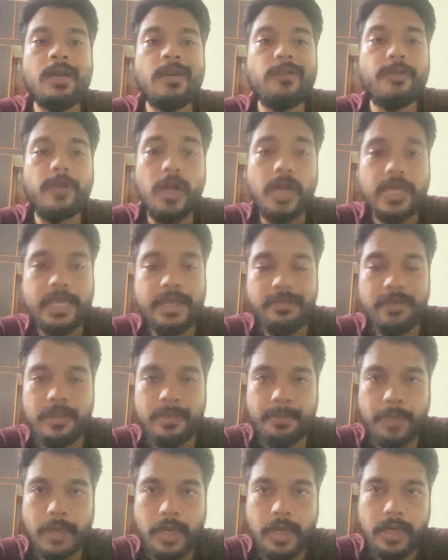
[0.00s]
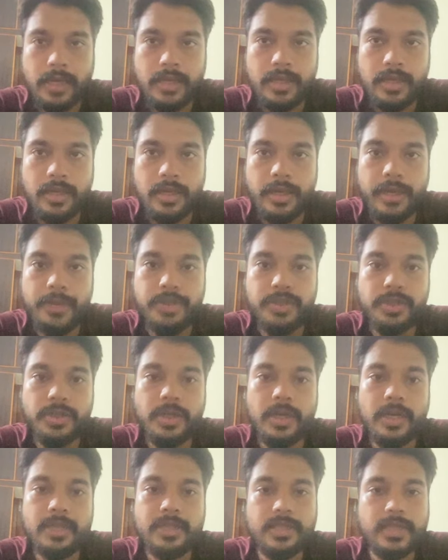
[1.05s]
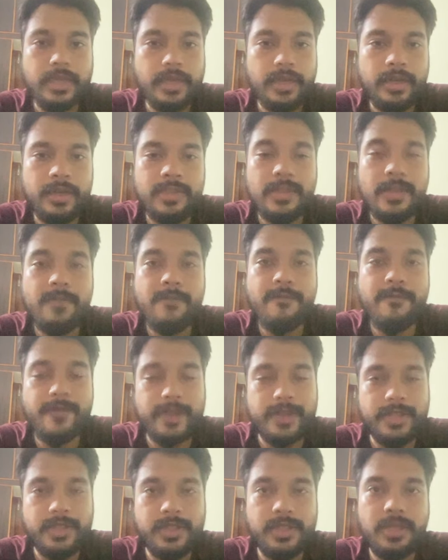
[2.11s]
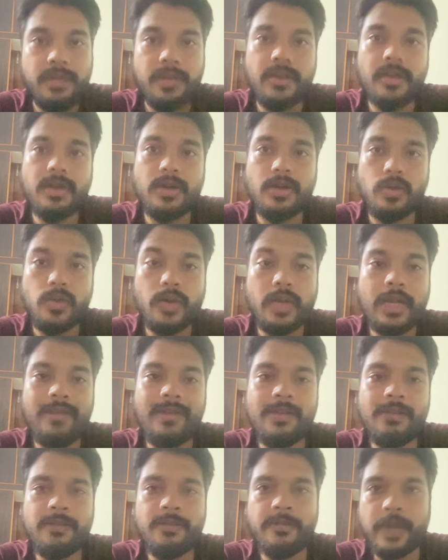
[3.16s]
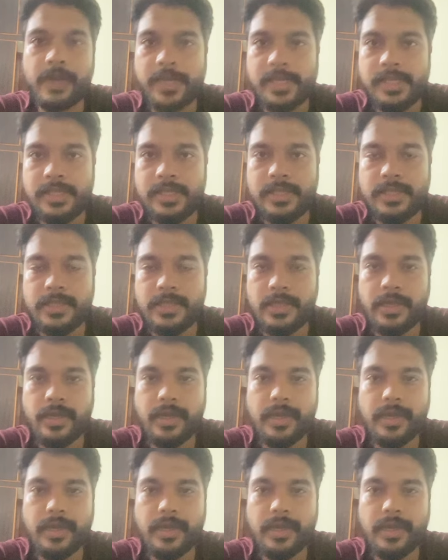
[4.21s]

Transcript: for a given path, it should asynchronously fetch the root level files